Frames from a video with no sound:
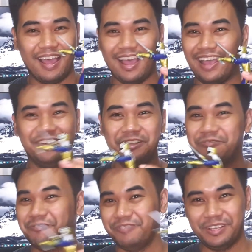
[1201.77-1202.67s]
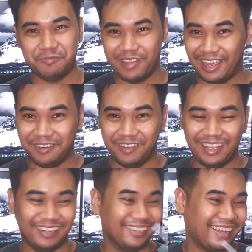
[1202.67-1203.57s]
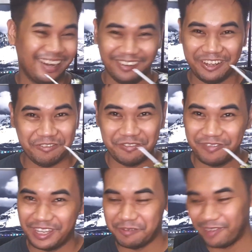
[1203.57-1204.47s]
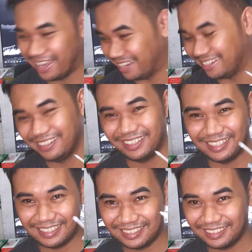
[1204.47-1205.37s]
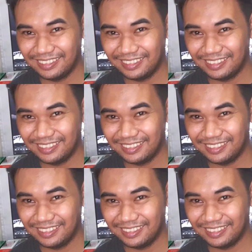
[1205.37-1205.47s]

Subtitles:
I don't even feel bad, man. I don't even feel bad because